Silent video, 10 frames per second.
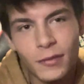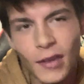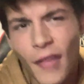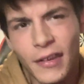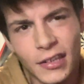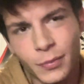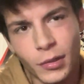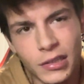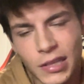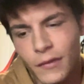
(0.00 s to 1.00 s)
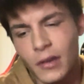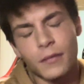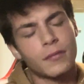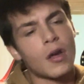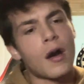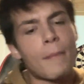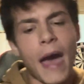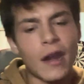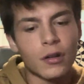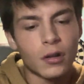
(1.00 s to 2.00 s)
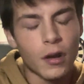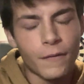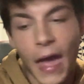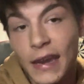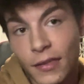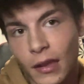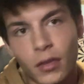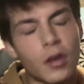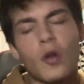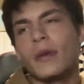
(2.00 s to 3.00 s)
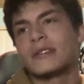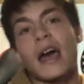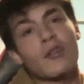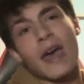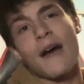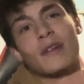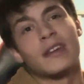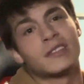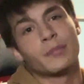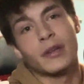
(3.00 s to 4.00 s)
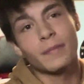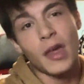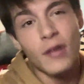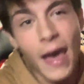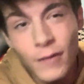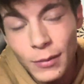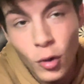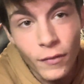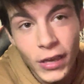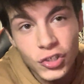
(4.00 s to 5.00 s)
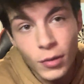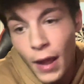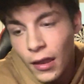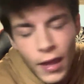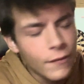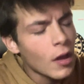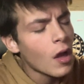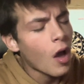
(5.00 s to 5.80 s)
Not that discipline is even a matter of anything, because I don't have any discipline. I don't have any motivation in my life.